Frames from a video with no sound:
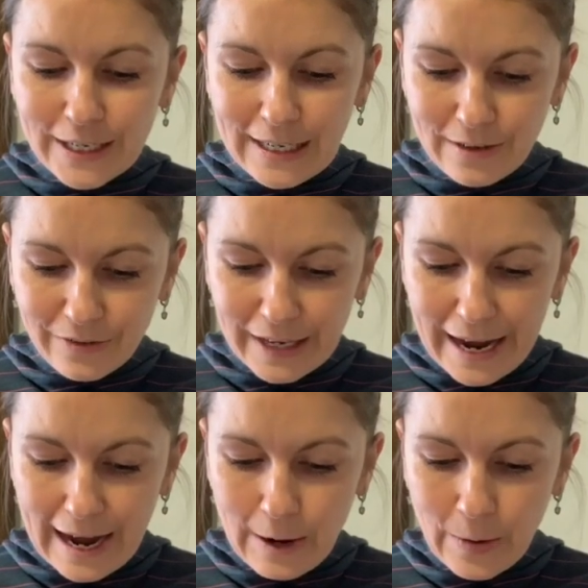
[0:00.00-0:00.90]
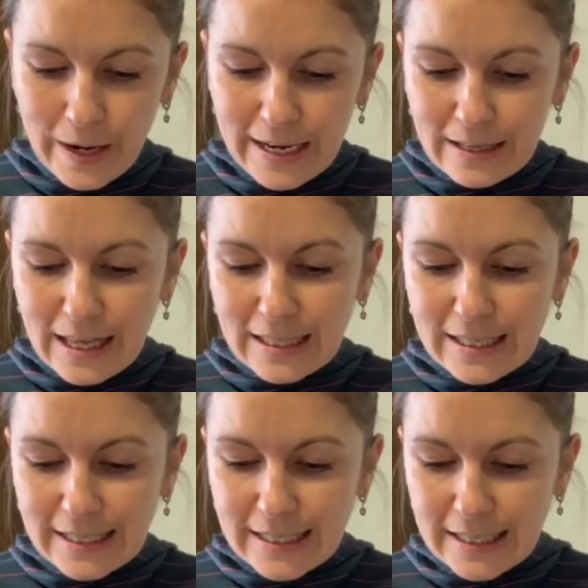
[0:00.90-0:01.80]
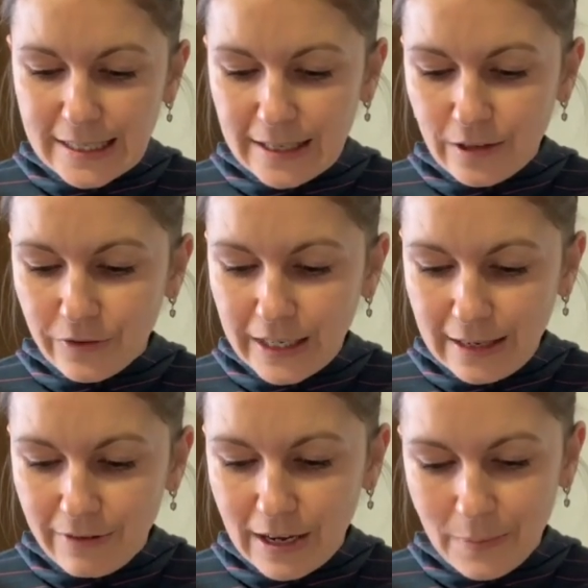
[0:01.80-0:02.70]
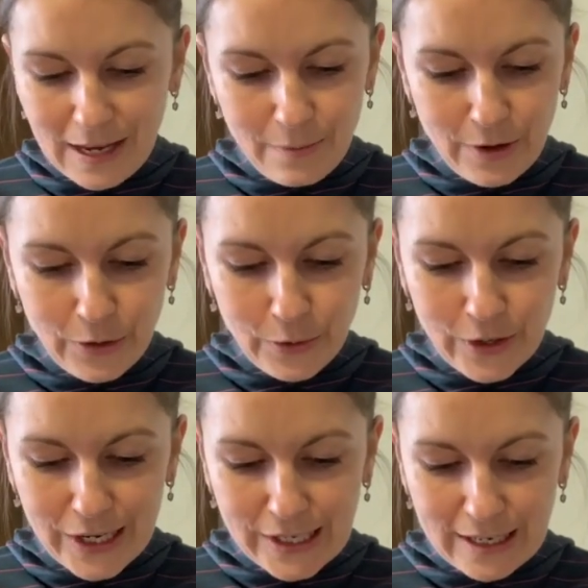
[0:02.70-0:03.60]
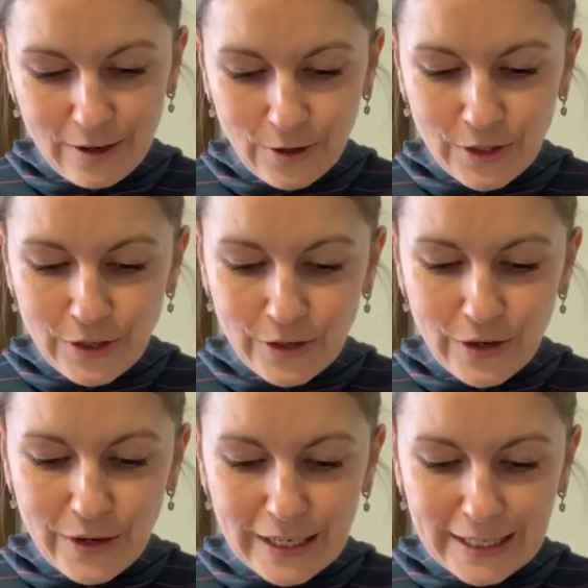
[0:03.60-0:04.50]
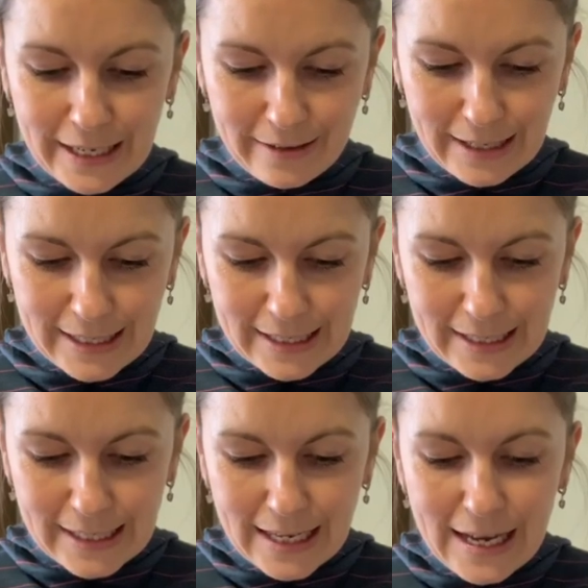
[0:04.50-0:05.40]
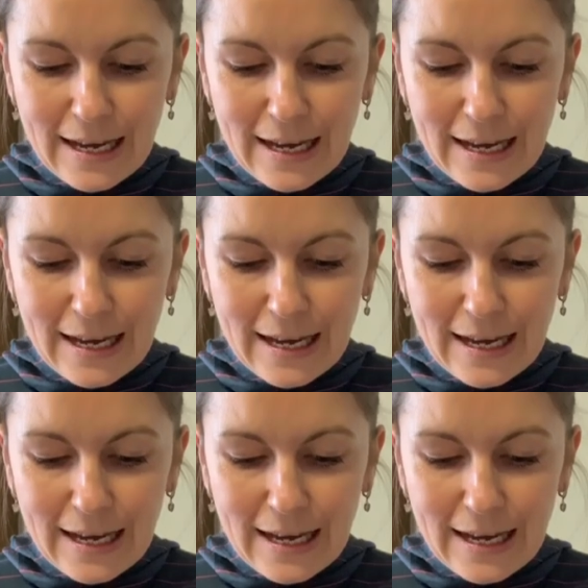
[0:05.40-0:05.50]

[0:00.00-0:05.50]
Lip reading: give now, that the season of giving may be yours and not your inheritors.